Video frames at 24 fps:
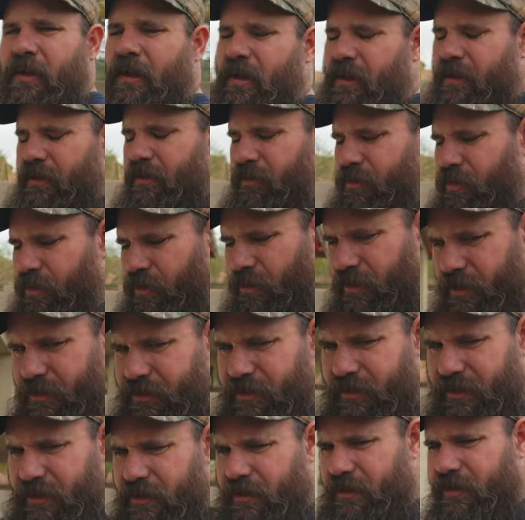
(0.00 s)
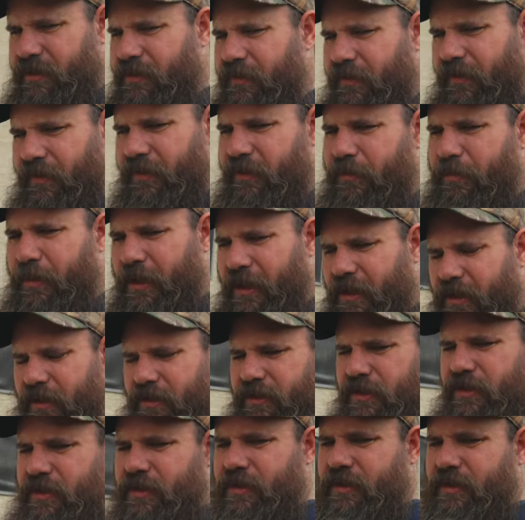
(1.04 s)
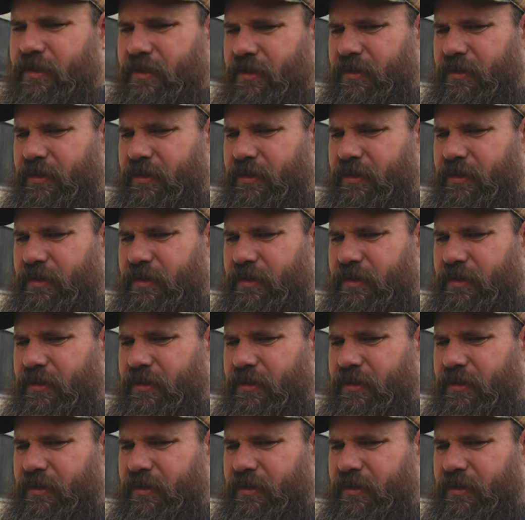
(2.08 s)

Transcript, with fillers: And of course, the spinach,